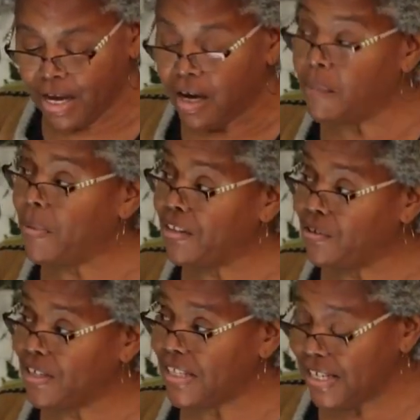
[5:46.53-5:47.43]
A
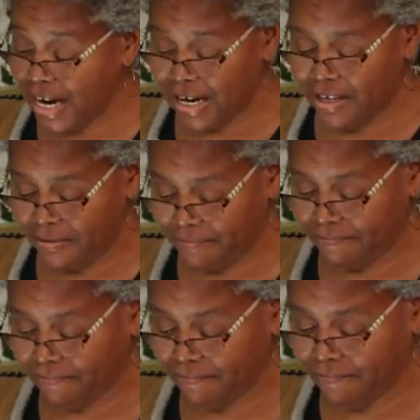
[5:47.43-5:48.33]
mother is dying.
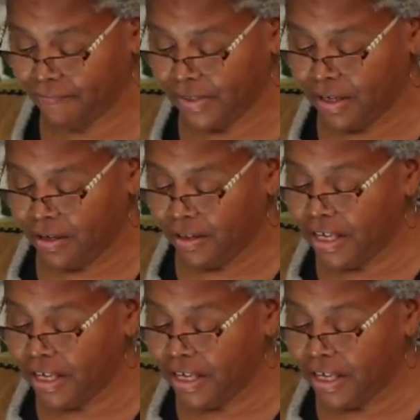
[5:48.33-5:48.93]
The